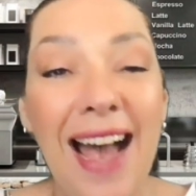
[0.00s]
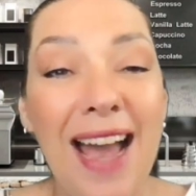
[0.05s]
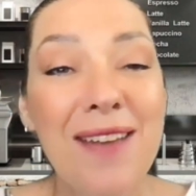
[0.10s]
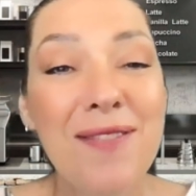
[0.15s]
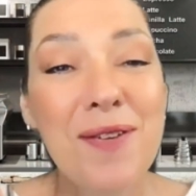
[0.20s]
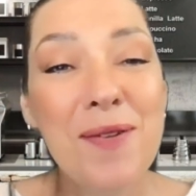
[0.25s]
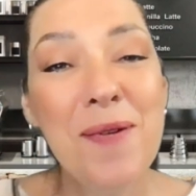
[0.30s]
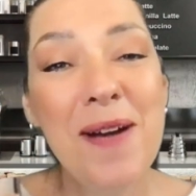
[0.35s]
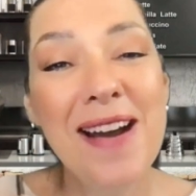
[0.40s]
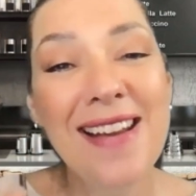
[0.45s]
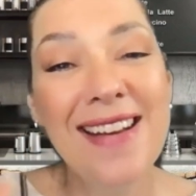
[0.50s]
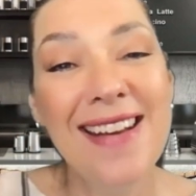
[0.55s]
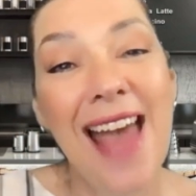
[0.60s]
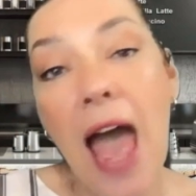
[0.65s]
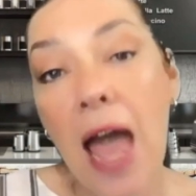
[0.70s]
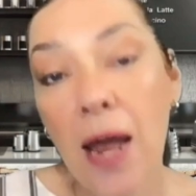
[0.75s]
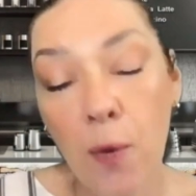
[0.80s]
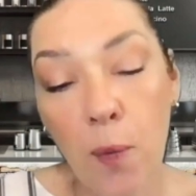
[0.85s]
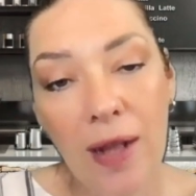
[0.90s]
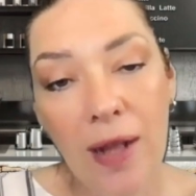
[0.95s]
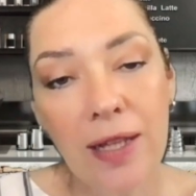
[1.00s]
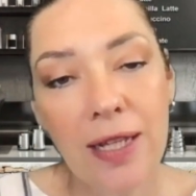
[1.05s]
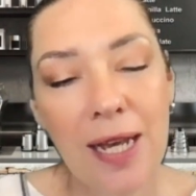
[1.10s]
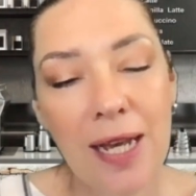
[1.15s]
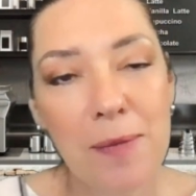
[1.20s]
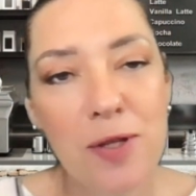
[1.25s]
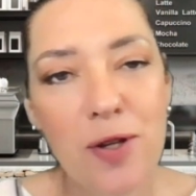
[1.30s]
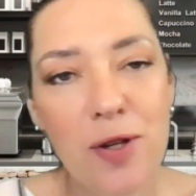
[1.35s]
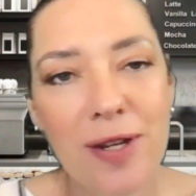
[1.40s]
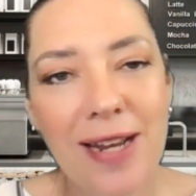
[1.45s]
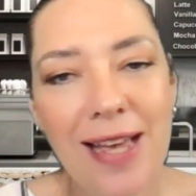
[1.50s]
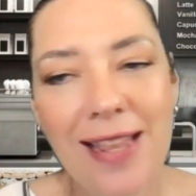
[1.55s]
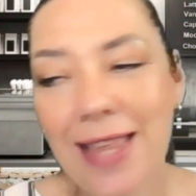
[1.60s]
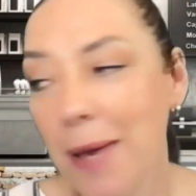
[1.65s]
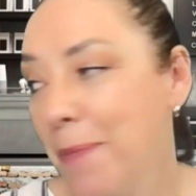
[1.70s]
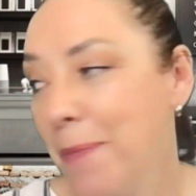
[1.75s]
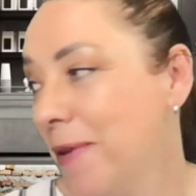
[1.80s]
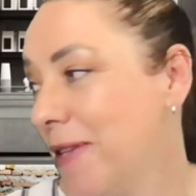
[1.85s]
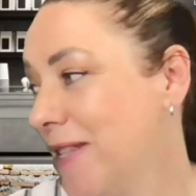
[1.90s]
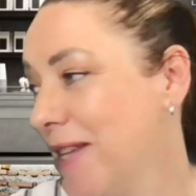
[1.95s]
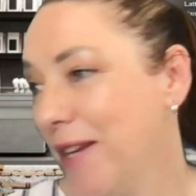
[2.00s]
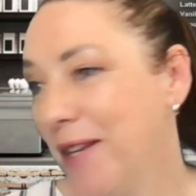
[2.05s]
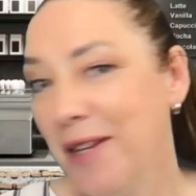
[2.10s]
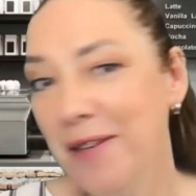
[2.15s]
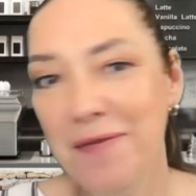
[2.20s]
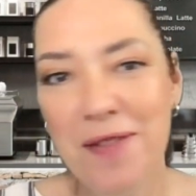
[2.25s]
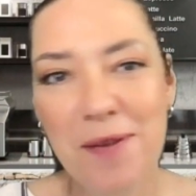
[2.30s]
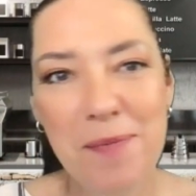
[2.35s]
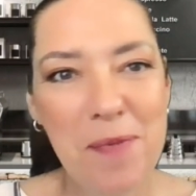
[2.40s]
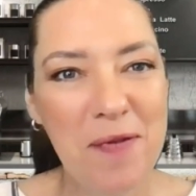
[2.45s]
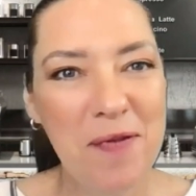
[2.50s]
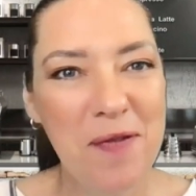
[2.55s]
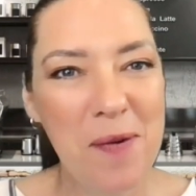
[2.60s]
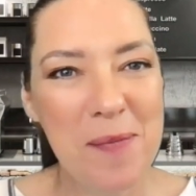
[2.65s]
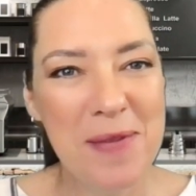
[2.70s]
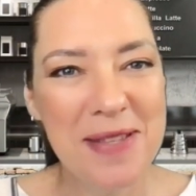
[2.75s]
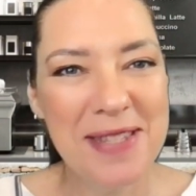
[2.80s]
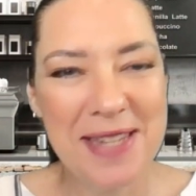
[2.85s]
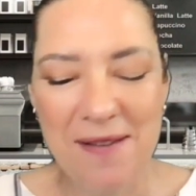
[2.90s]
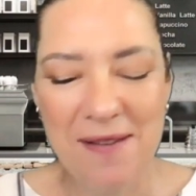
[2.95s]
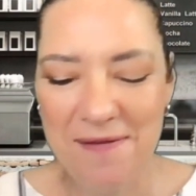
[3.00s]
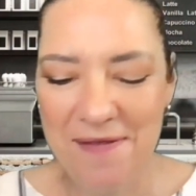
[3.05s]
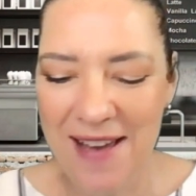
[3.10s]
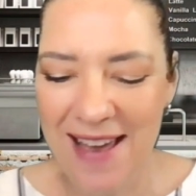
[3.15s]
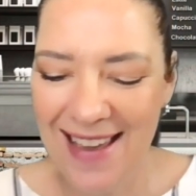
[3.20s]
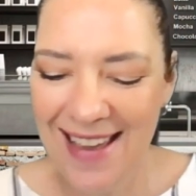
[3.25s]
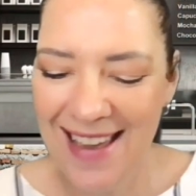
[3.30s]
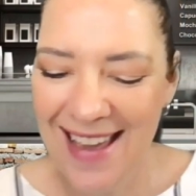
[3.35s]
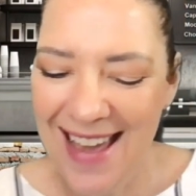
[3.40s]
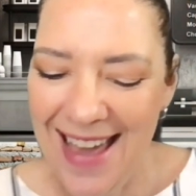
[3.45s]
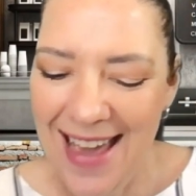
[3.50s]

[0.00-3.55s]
everyone, and welcome to another episode of the Performance Cafe.